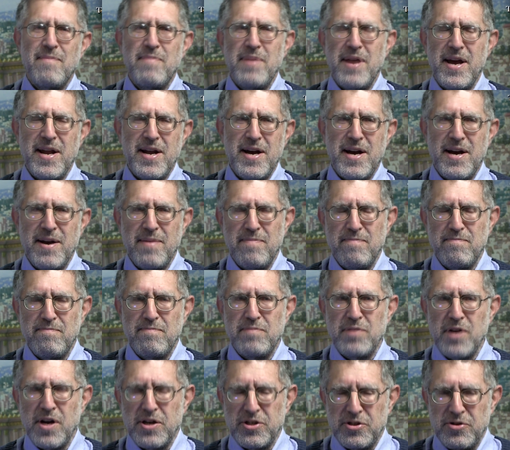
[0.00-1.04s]
In a
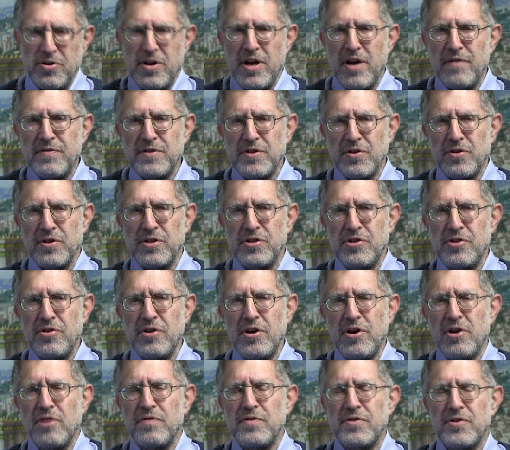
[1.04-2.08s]

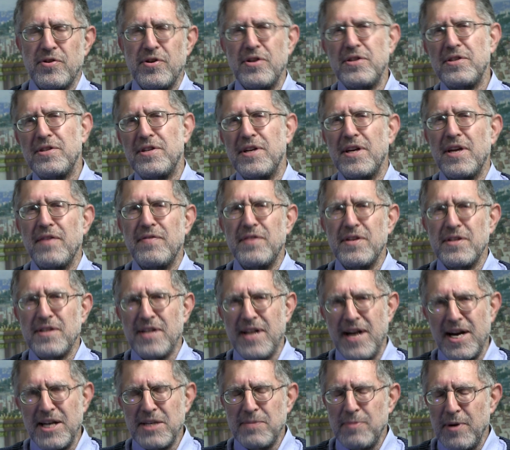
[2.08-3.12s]
studio of sorts to give this
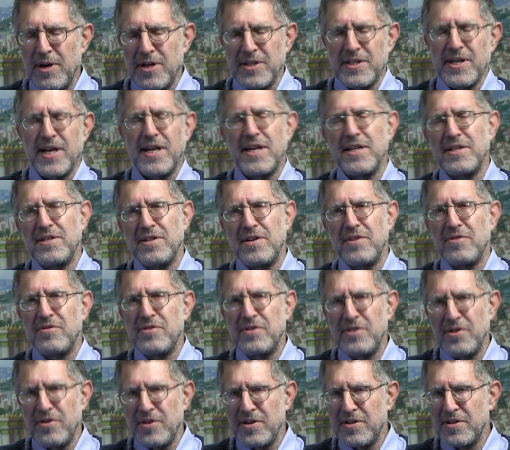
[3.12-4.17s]
class, because I consider
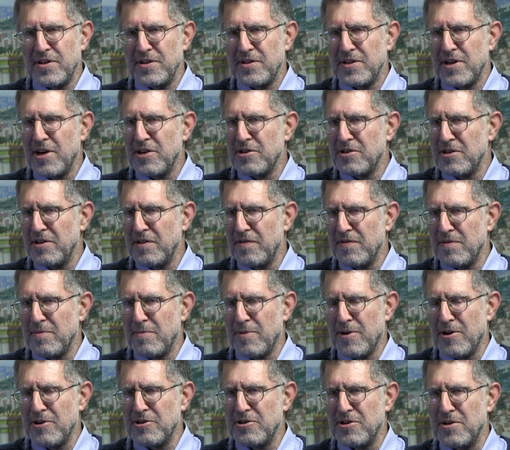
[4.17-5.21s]
serious discussion of the
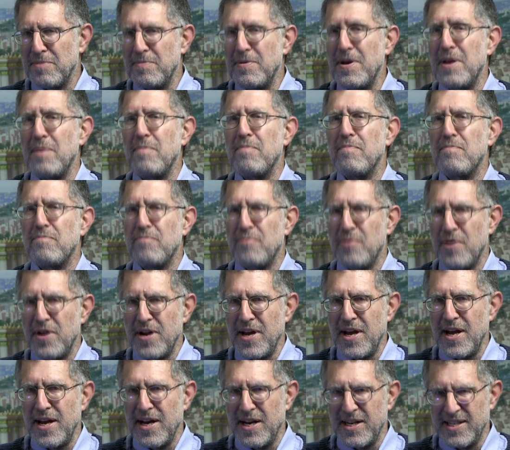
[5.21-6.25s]
Parsha to be
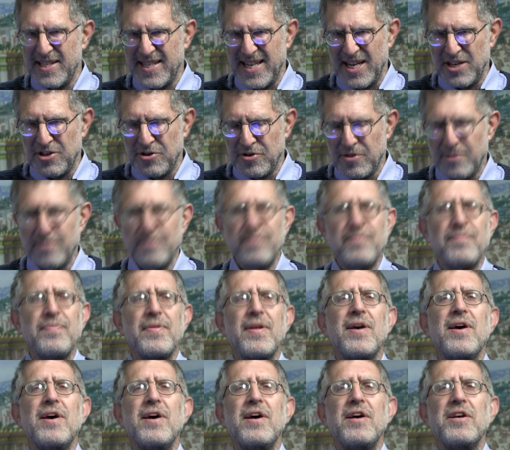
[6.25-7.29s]
pretty essential.
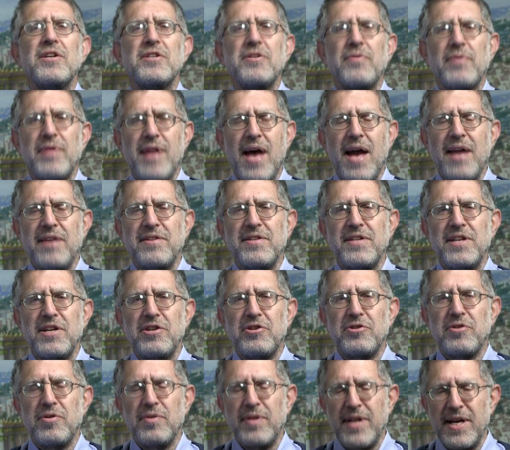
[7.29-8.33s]
So with that as an
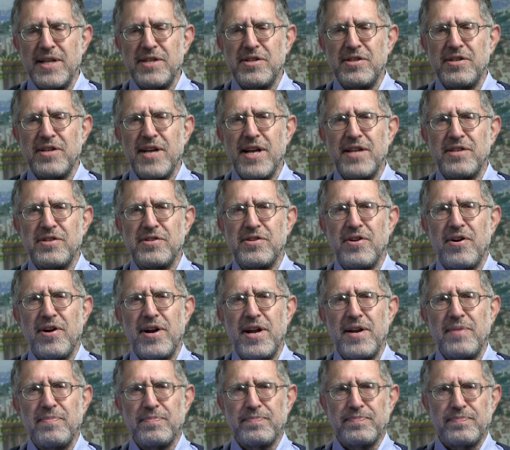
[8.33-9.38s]
intro, let's get
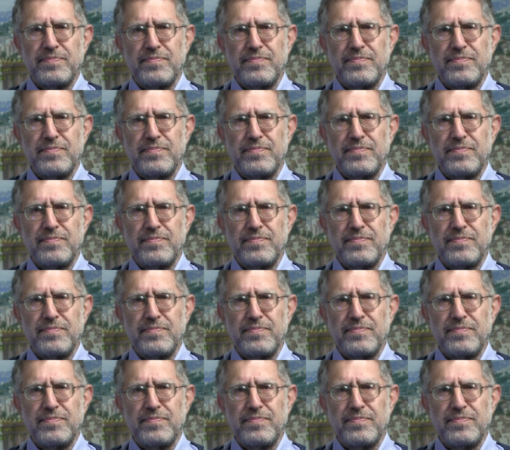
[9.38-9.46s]
started.